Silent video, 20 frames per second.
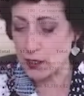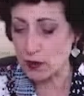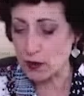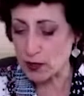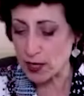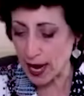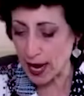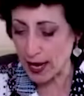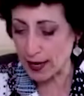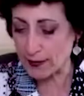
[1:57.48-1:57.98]
your
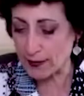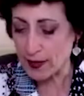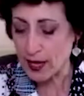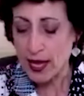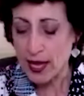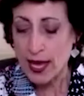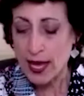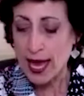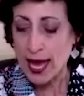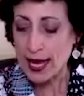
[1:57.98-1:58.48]
net.
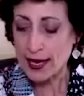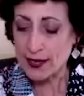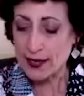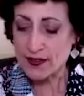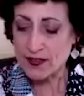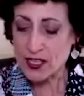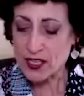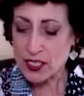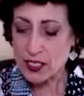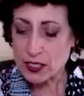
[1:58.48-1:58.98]
And
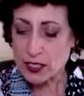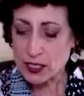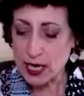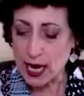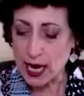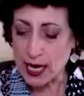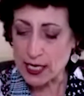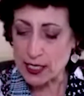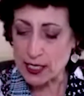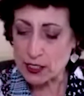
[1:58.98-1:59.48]
in this
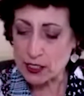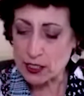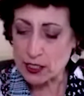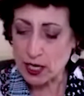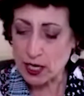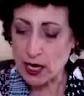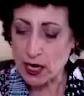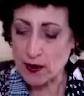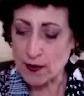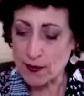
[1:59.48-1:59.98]
case,
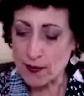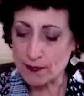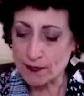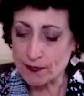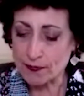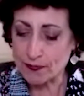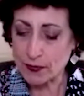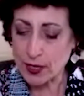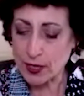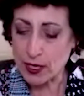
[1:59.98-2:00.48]

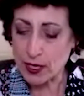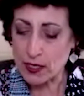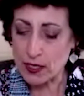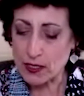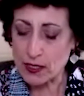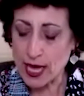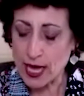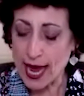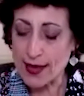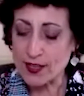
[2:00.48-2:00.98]

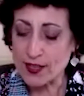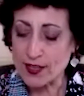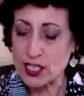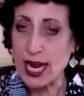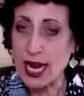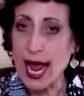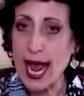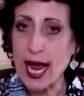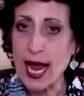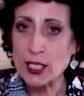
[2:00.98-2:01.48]
that the
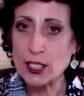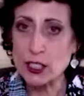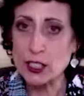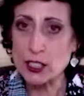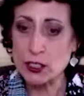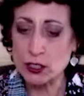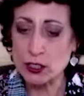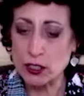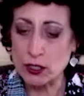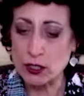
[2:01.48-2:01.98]

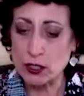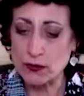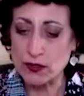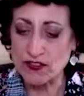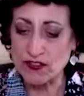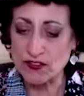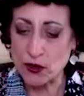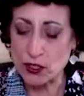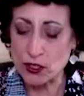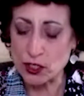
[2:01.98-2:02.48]
taxes in the
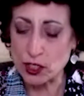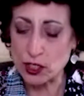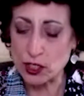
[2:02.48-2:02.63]
first